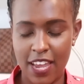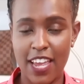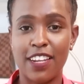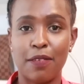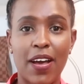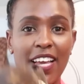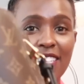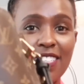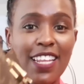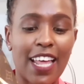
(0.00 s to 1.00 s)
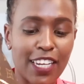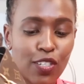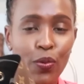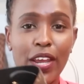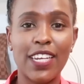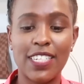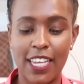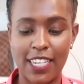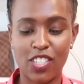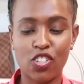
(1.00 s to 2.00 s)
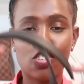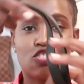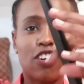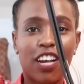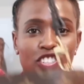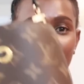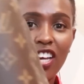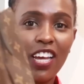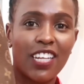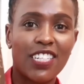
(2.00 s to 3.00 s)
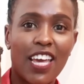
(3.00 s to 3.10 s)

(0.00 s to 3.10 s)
And the bag is lightweight, it's structured,